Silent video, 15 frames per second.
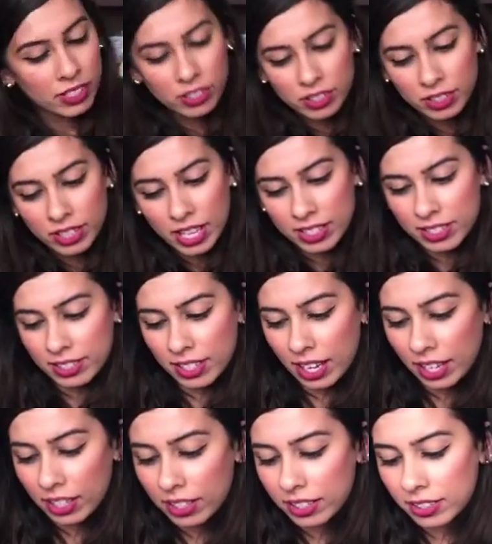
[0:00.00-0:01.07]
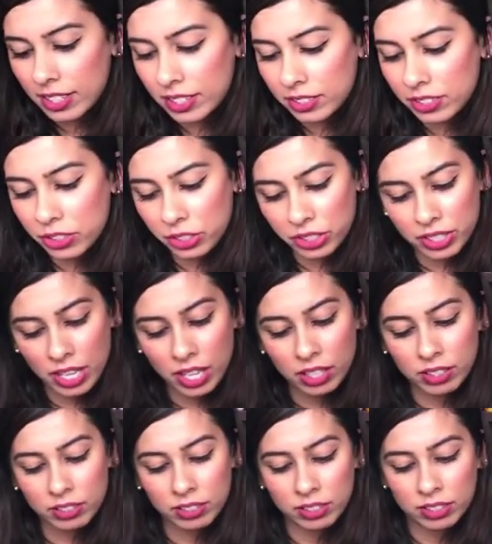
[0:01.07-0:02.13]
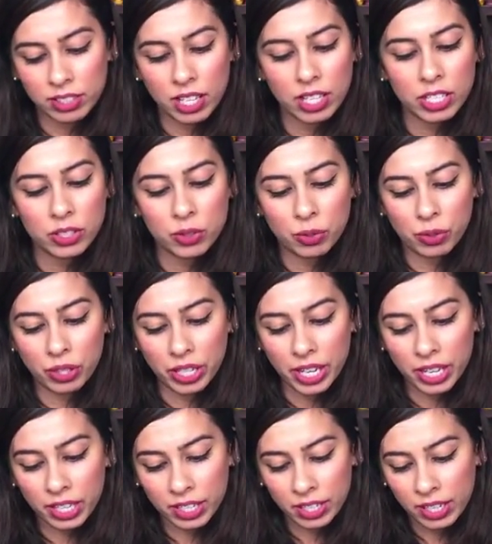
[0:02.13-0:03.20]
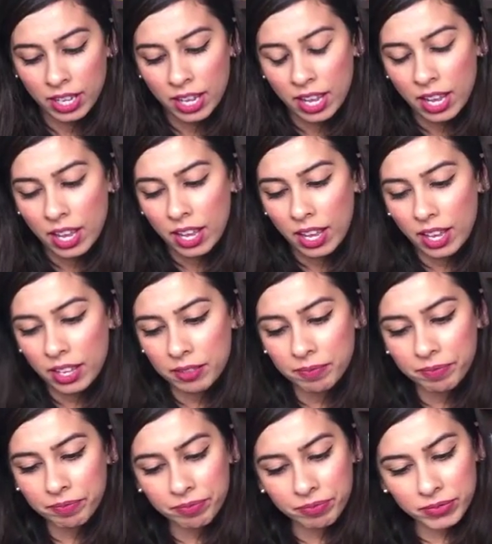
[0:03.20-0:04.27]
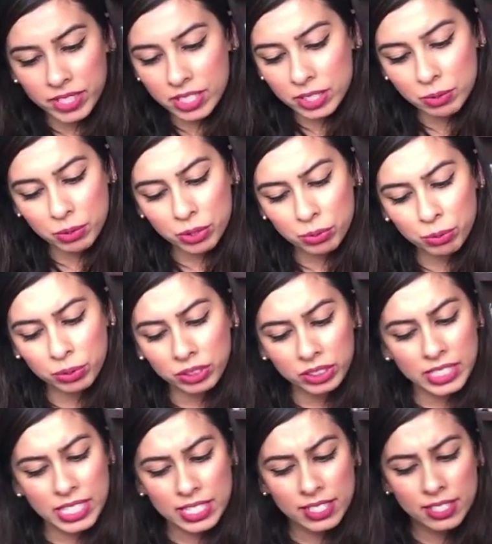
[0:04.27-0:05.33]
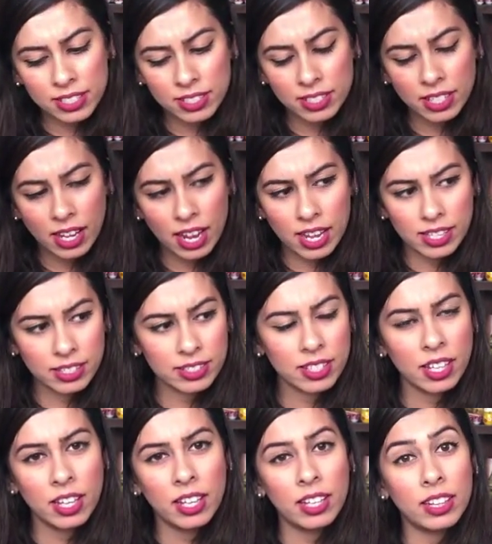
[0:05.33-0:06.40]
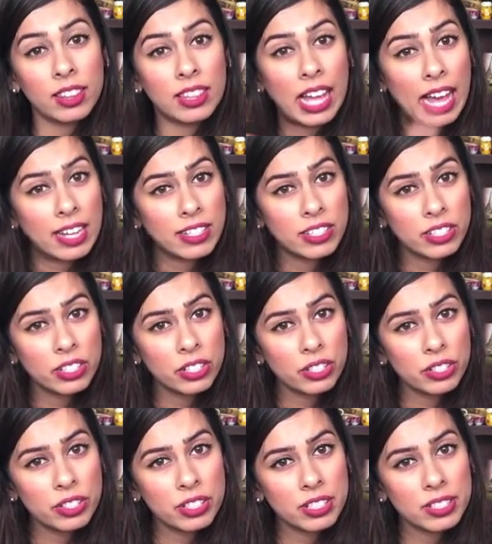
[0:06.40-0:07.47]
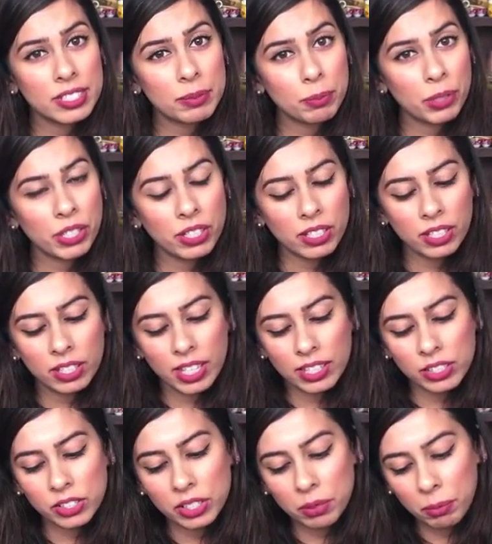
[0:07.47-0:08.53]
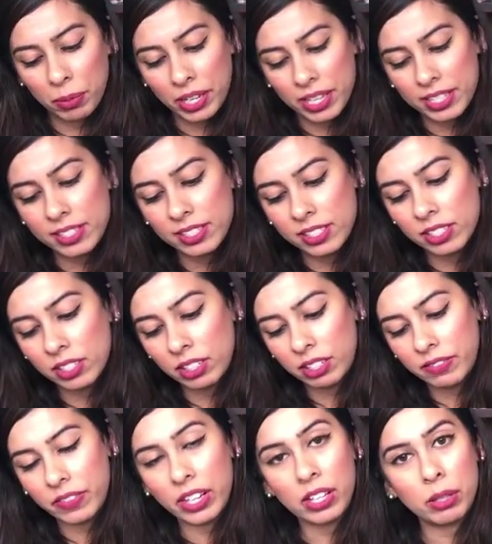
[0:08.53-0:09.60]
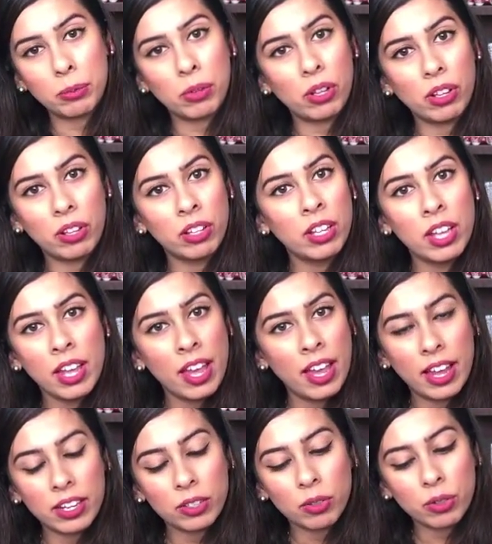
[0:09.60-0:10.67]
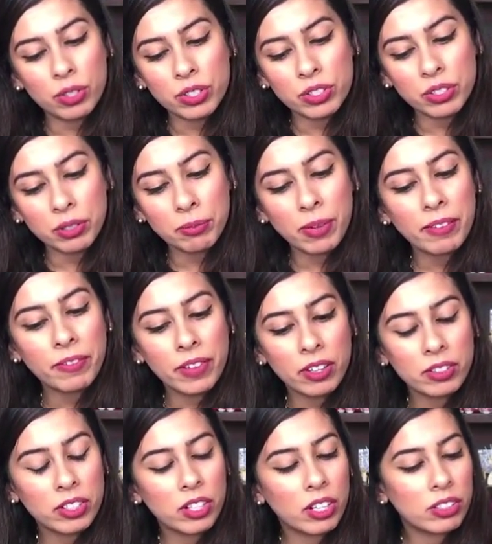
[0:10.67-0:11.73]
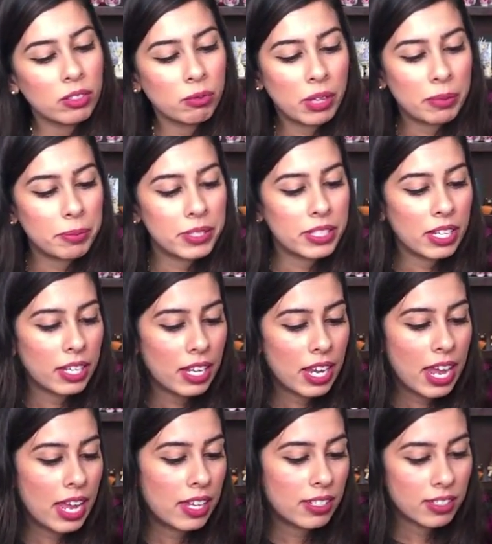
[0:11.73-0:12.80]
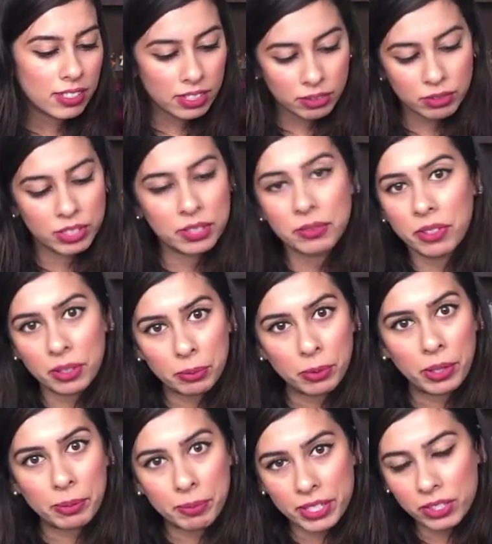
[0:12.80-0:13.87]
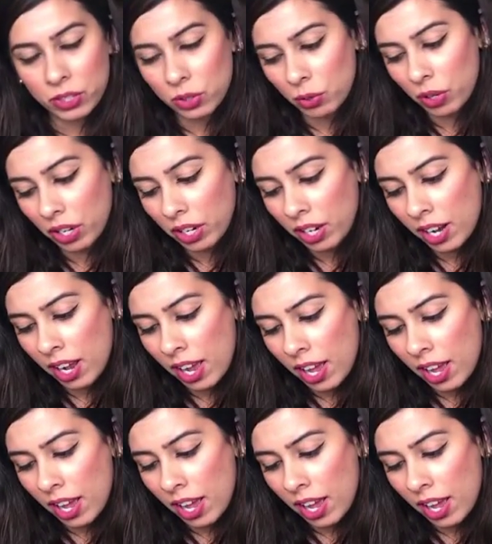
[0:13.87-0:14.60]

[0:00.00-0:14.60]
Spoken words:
So that's that. That's Chanel La Adore. This was released as last year's spring collection, but it's still available. at Nordstrom. I found it on the website and it was available at my store.